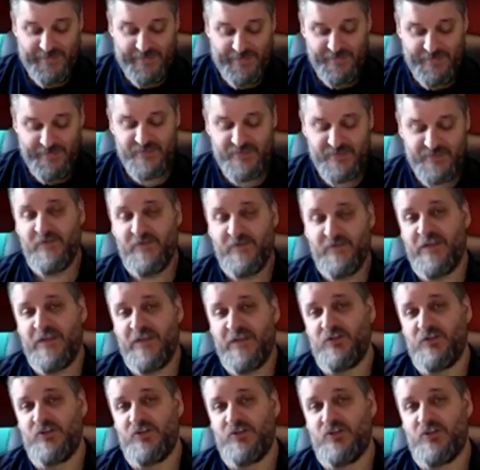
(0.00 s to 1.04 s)
In this
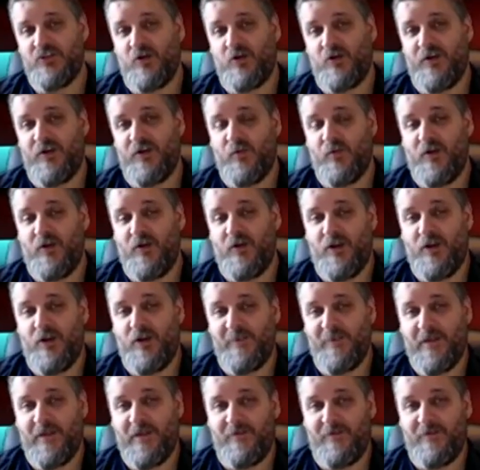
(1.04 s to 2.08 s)
video tutorial we're going
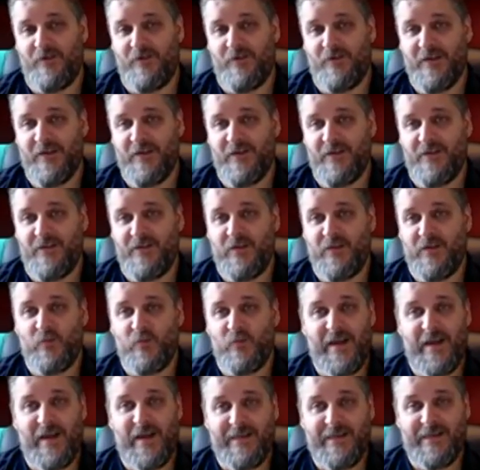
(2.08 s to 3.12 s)
to be covering the
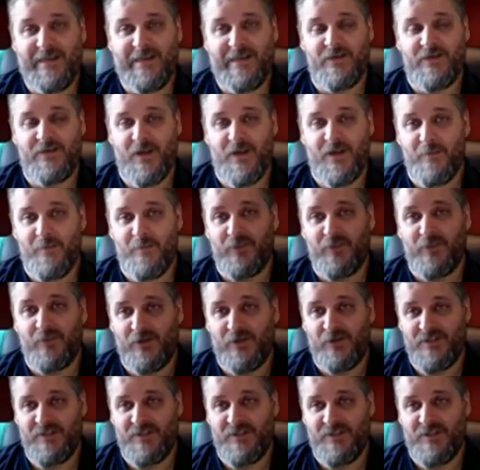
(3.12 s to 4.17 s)
ready
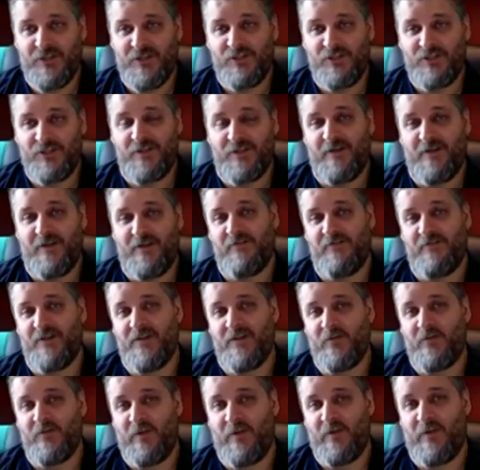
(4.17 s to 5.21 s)
number section of
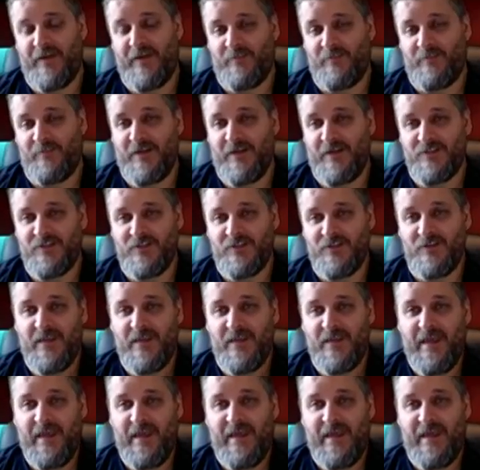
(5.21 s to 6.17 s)
the randomizer,